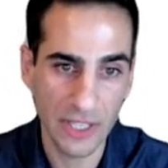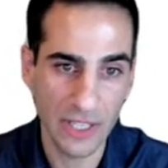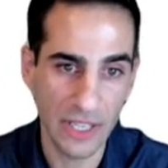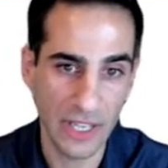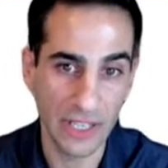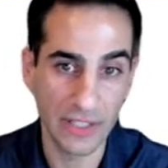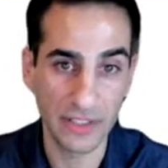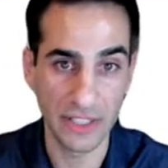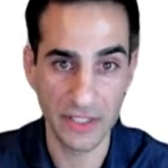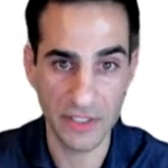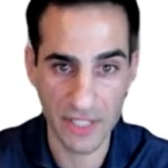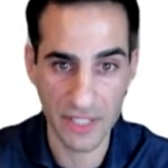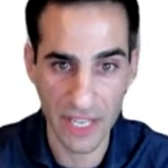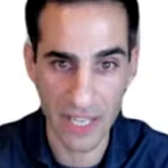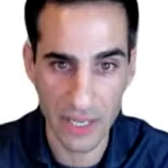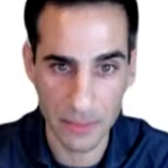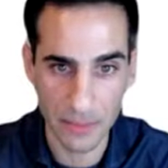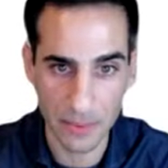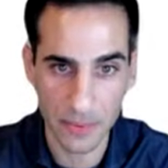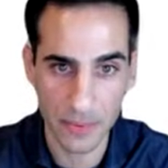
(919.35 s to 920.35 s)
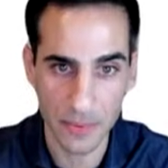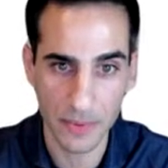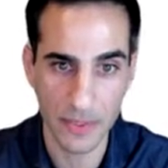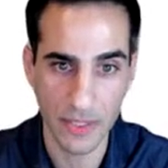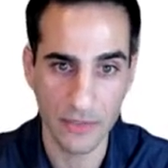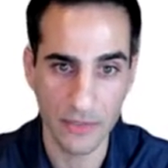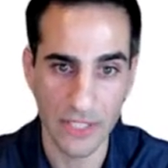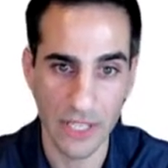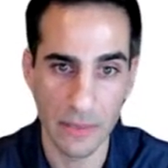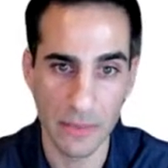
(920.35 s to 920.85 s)
and the escape
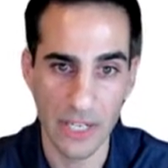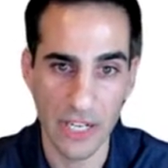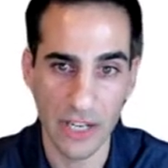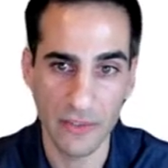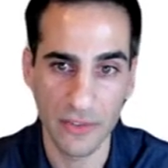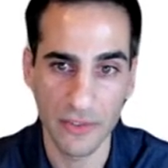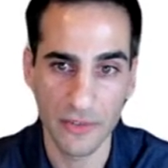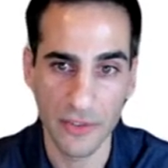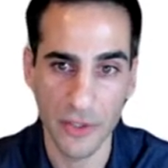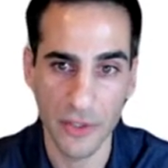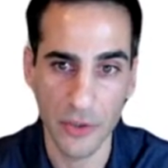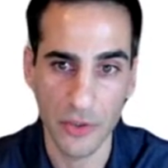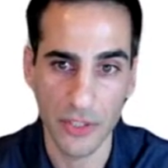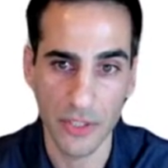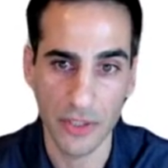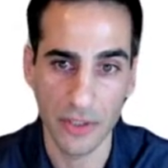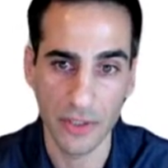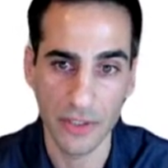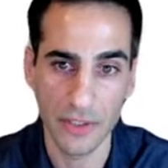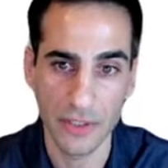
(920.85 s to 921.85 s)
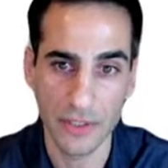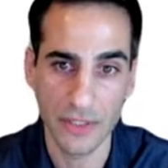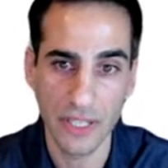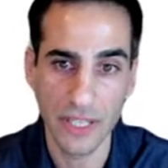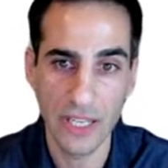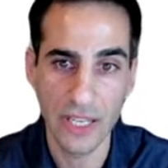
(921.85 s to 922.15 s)
of Lyman alpha photons